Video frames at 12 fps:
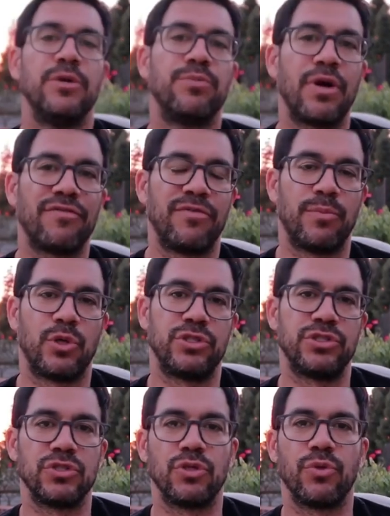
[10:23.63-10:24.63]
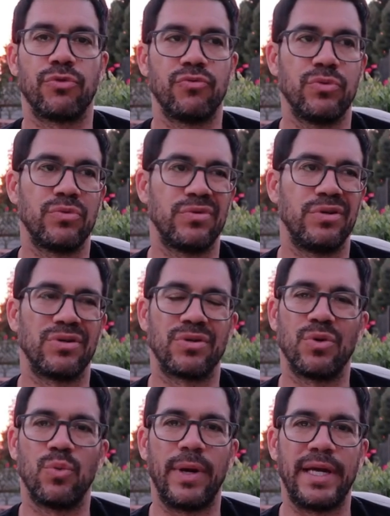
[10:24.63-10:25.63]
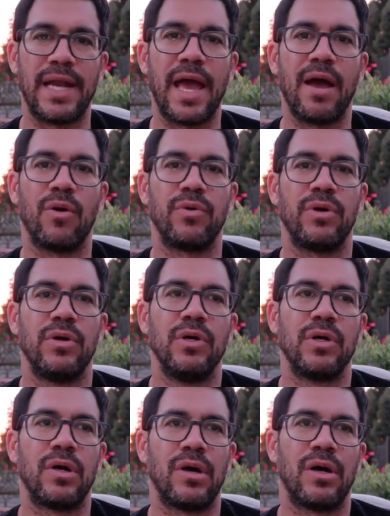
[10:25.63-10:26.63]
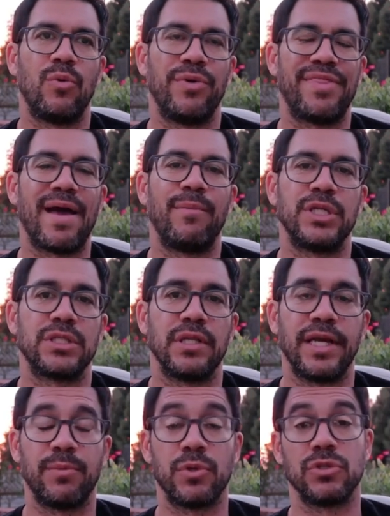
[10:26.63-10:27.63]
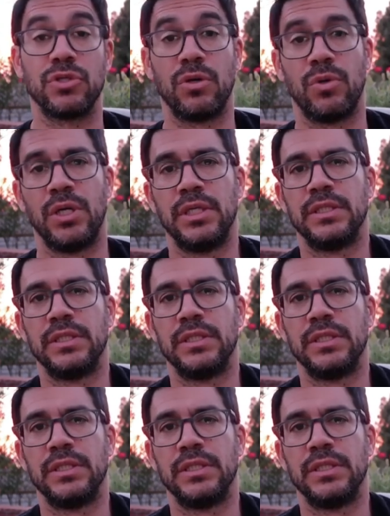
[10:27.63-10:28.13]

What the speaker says: Profit margins go through, go way down with that much labor. So